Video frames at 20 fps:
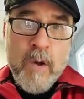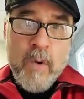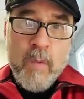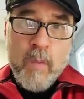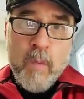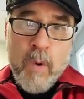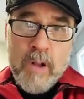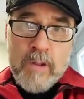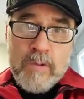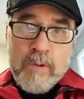
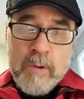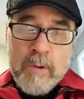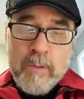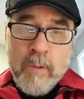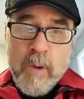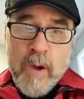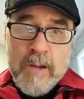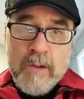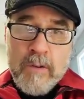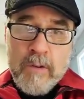Waldorf
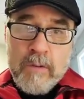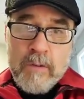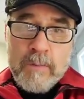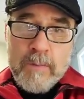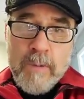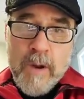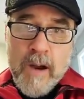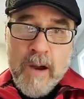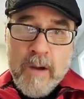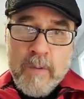Wine
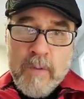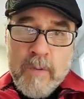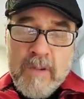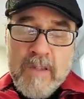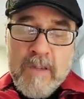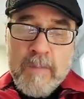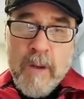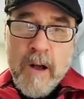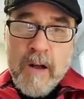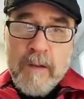Group, we're a
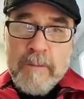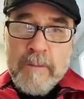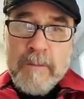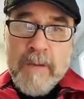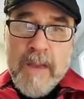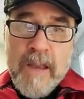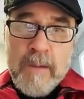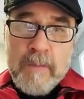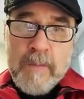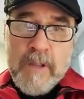small
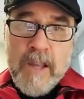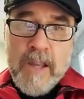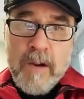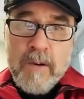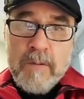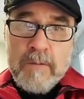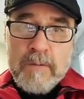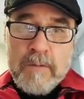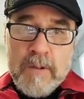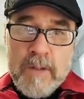
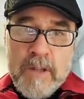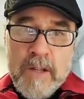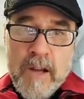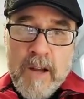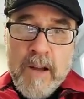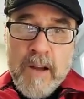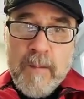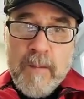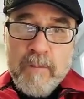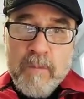
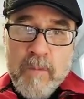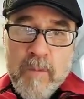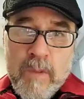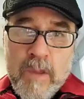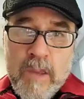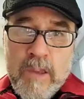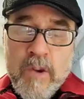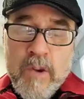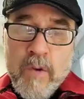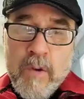family-owned
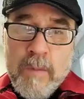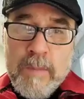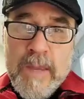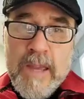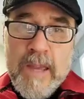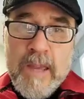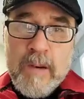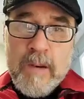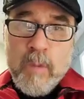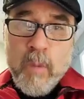
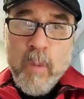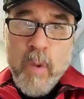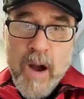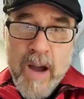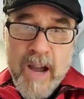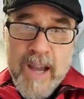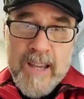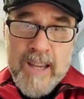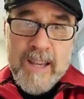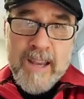European
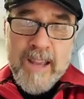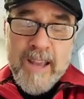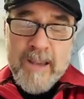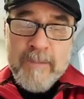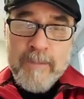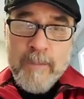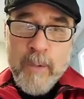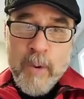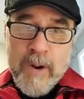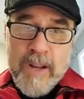wine
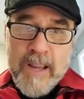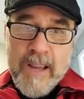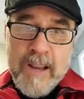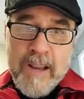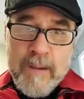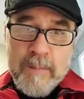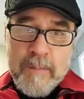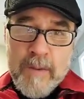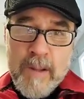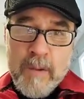importing
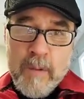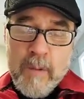company.